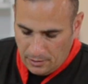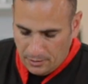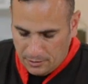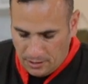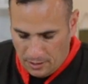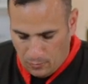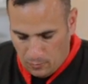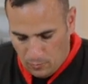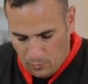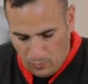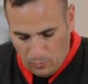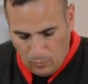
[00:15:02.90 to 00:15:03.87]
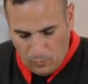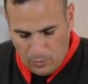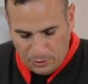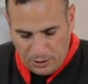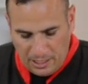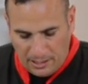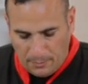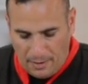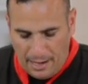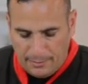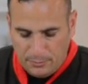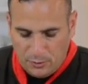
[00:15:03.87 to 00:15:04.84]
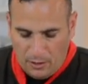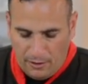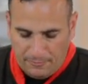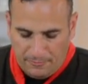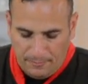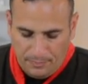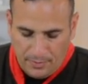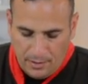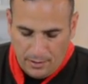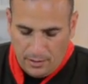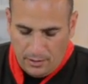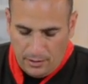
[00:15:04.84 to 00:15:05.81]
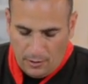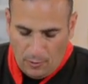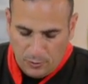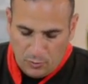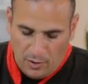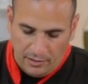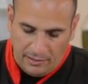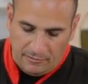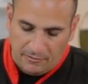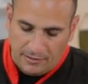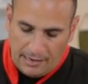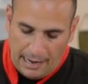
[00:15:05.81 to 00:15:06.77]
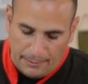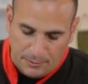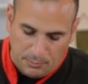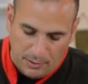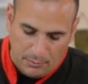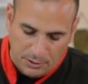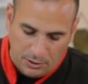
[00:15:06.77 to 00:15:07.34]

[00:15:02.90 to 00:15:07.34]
So once you get the bottoms off, you always want to leave the tops pretty much